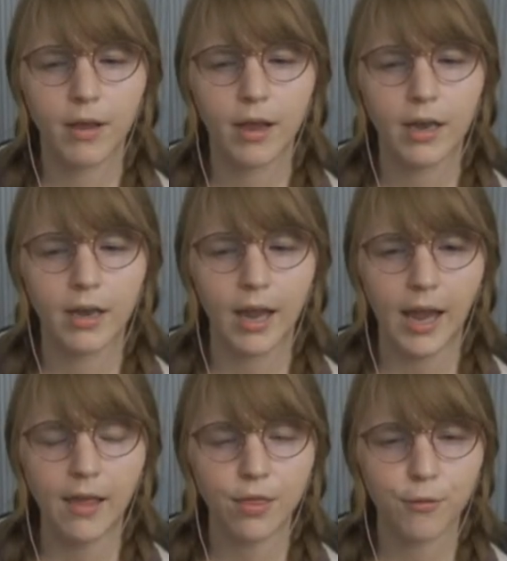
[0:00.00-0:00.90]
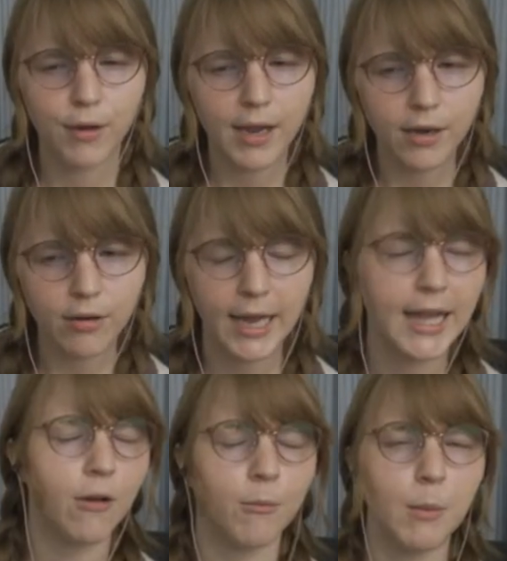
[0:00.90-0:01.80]
an eighth grader. I
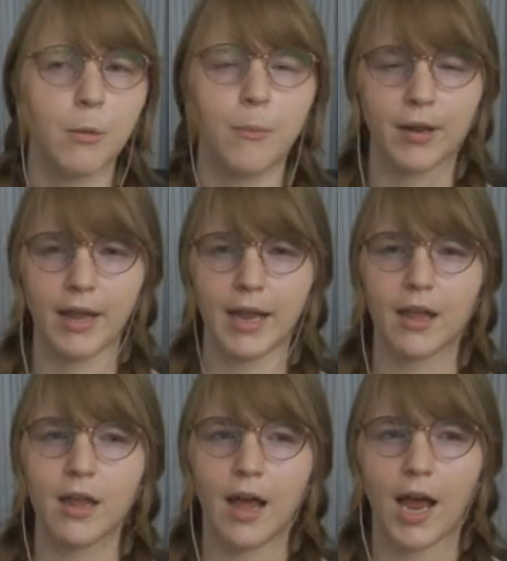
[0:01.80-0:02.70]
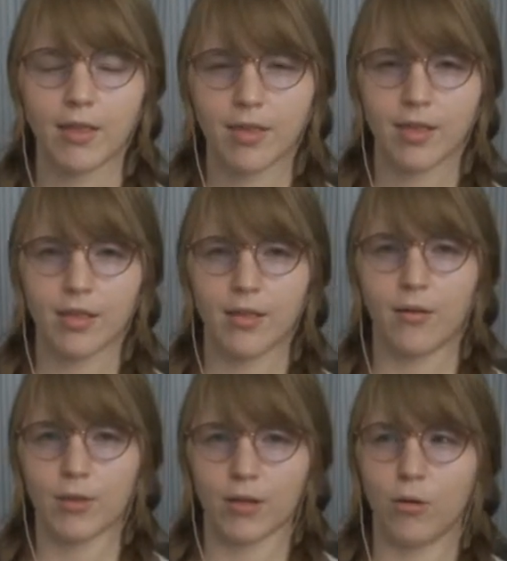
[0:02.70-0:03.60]
can't remember, but like I just
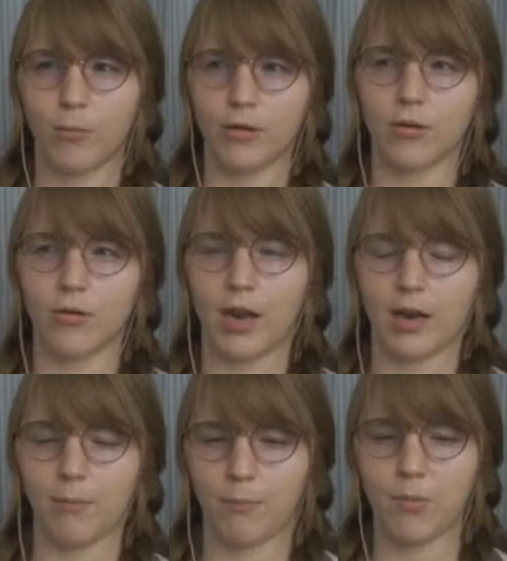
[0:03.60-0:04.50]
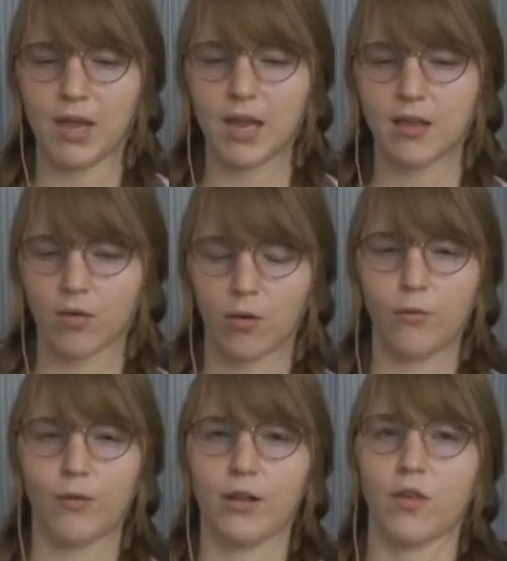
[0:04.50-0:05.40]
was home alone in a big
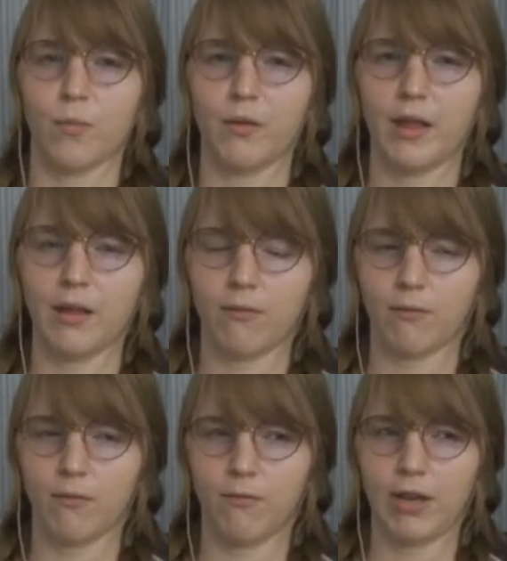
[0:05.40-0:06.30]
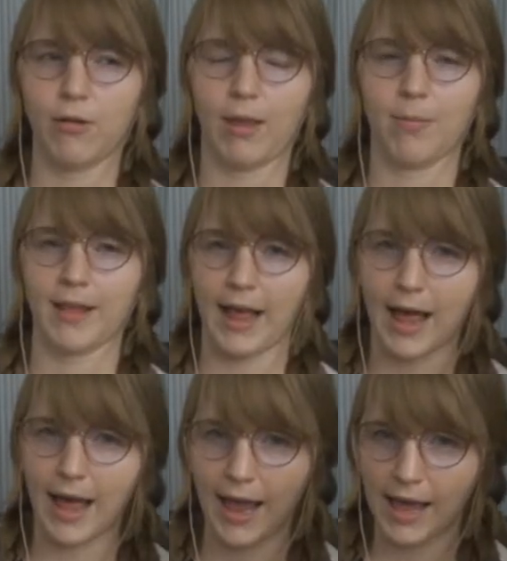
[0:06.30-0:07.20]
sofa just playing video games, like
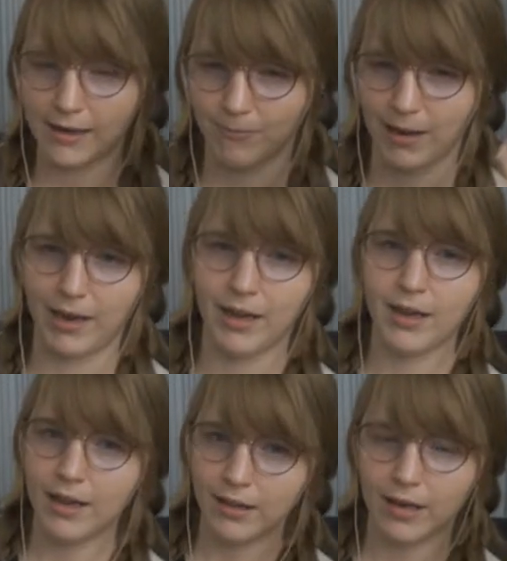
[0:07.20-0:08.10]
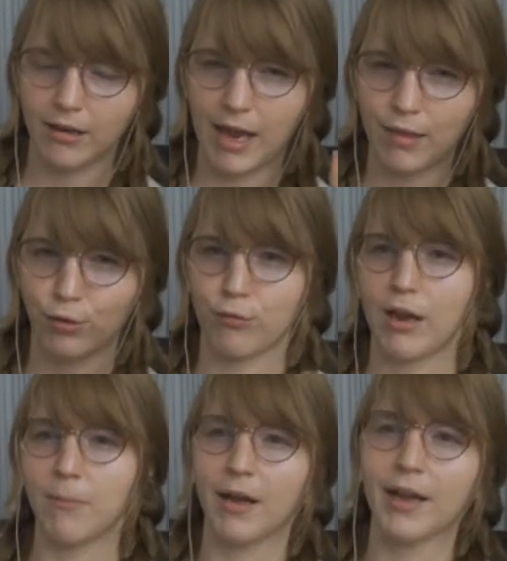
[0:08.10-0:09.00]
high out of my little eighth
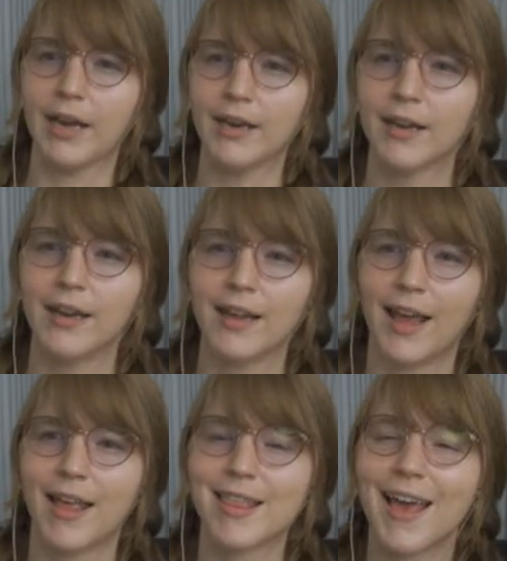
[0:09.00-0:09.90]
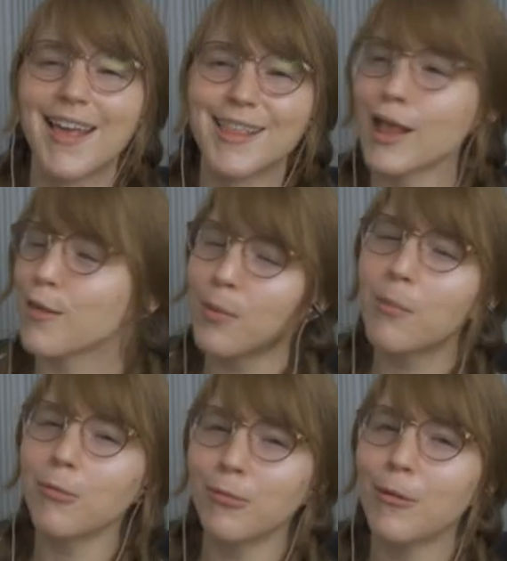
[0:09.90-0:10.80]
grade mind. And that's
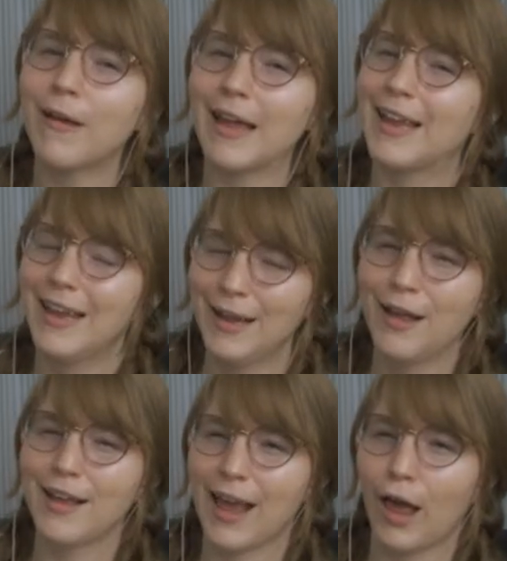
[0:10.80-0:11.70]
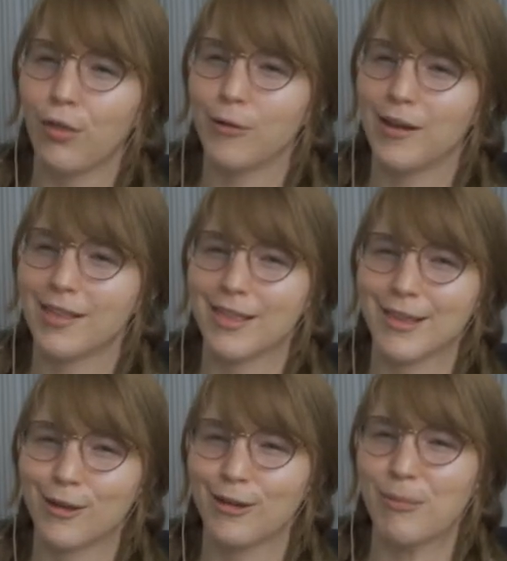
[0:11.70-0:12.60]
probably why Catherine is such
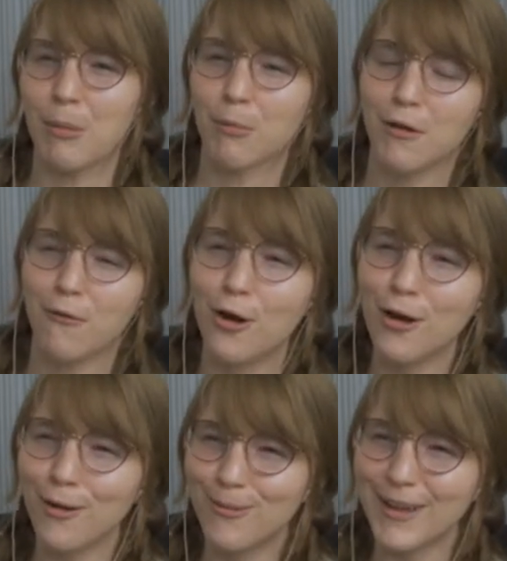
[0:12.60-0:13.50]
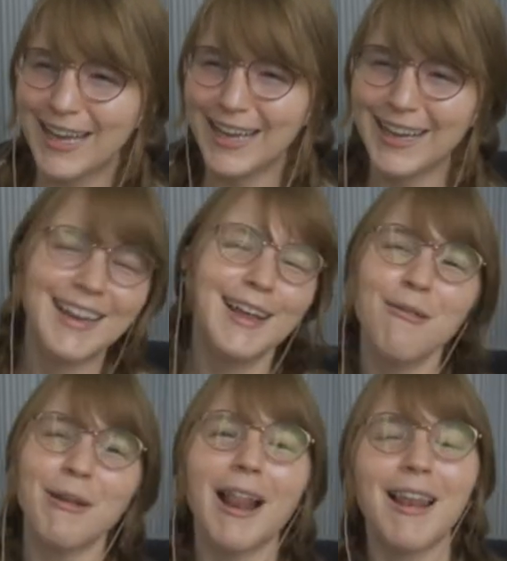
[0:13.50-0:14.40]
a good memory for me.
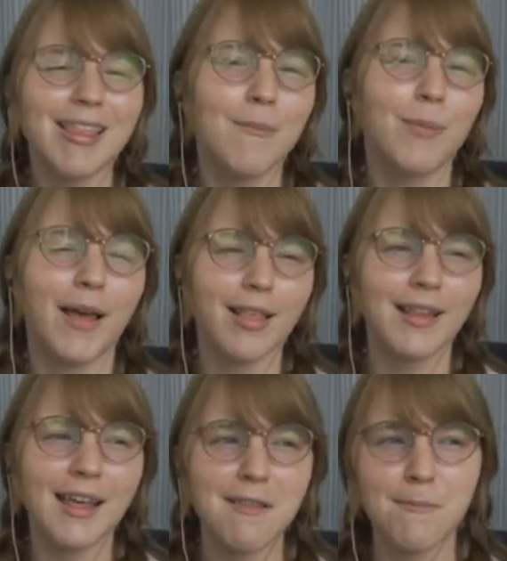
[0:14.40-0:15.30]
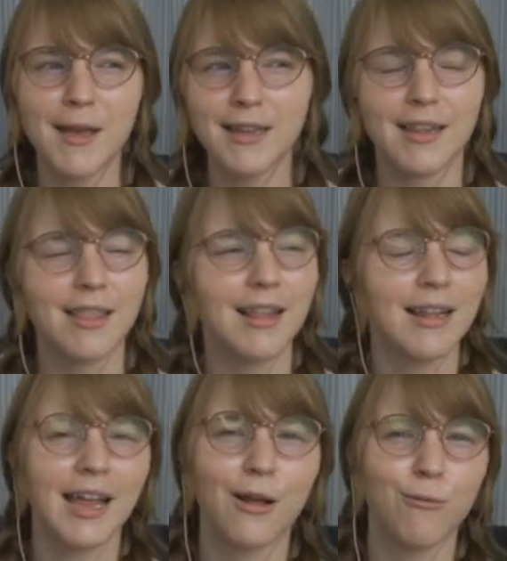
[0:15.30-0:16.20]
But I like the puzzle aspect and the
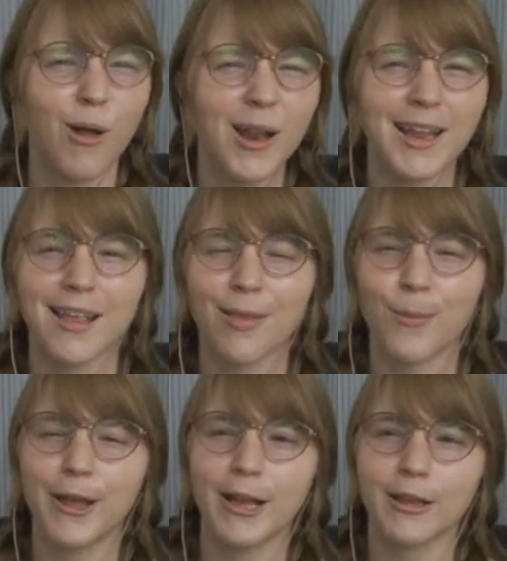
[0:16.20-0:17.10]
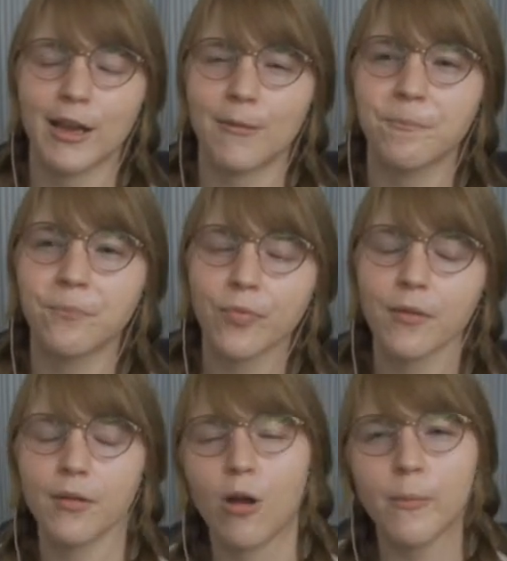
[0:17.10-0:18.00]
like erotic aspect, and
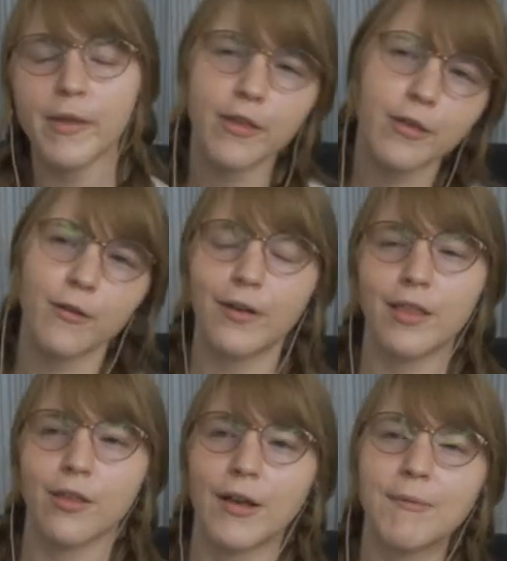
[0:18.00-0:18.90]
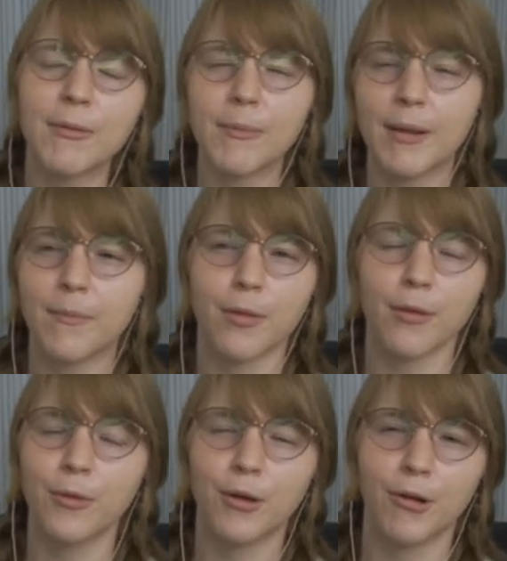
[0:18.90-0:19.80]
RPGs are fun too. I've never played
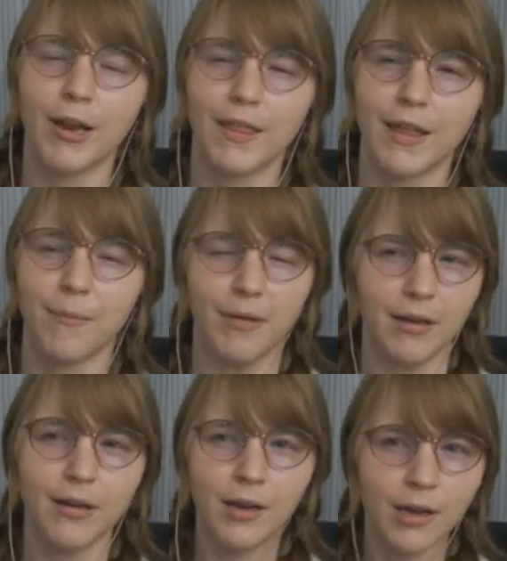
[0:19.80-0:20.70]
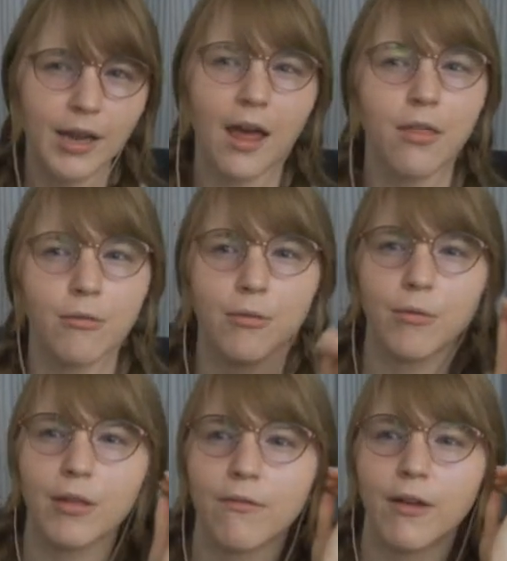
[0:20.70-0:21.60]
Persona or anything, but Catherine was
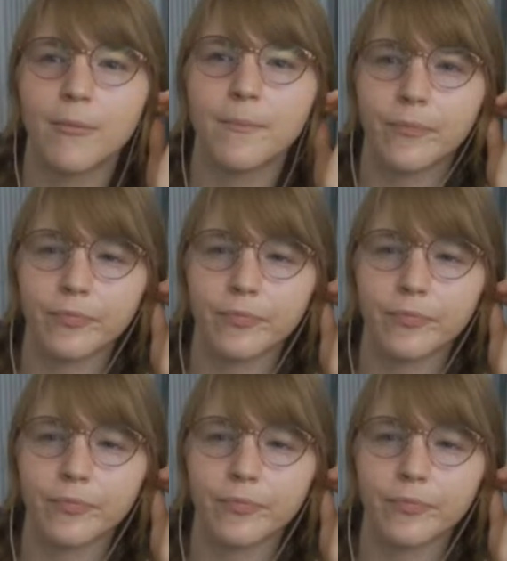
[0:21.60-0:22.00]
really fun.